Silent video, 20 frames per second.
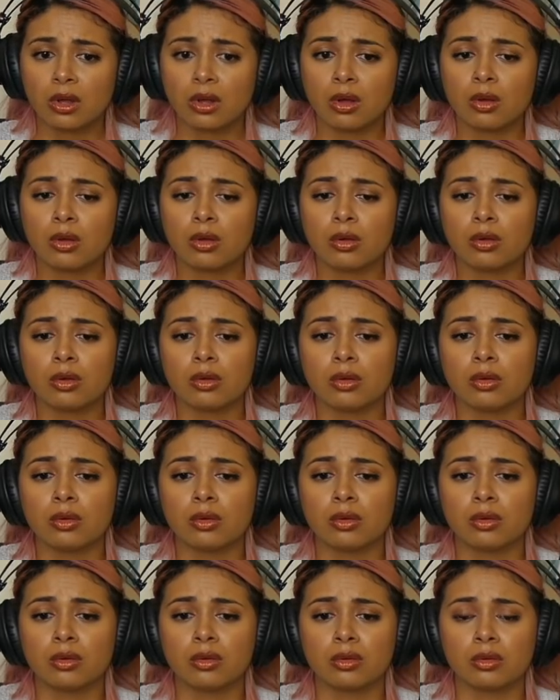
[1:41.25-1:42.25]

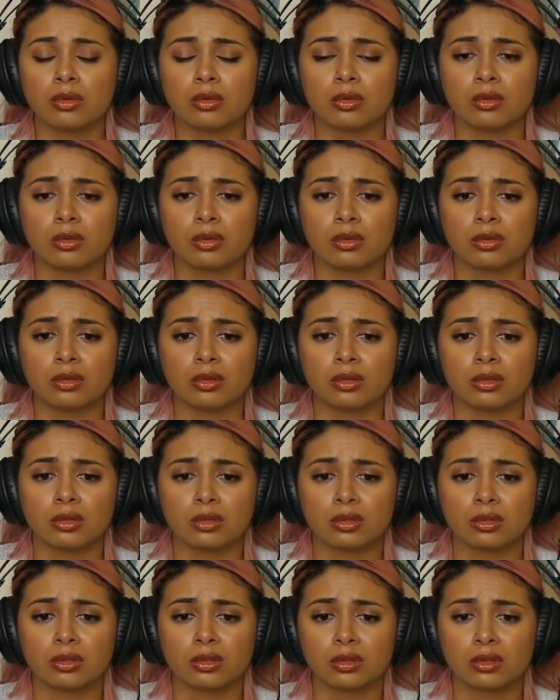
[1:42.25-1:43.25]

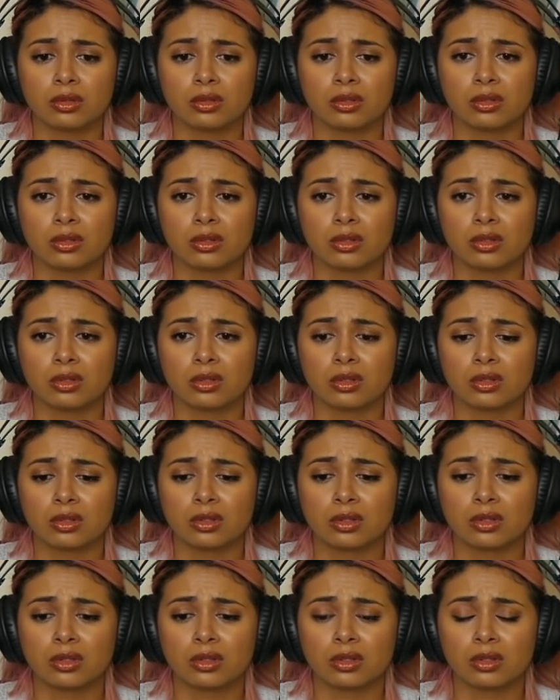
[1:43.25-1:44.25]

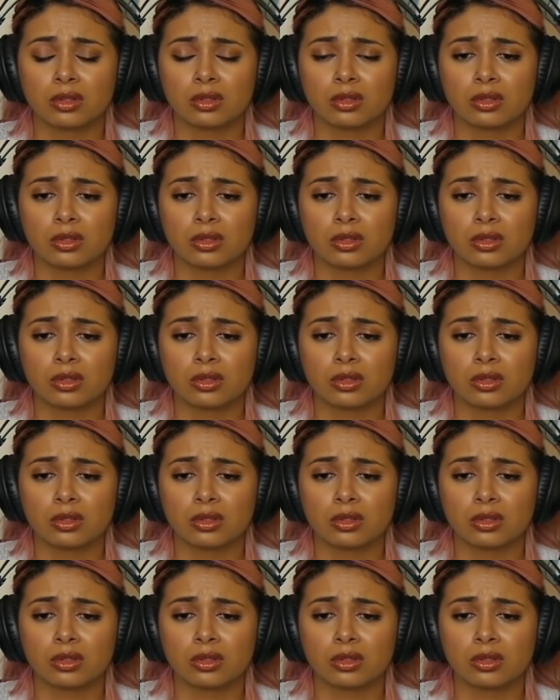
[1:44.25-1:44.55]
The person shown says nothing.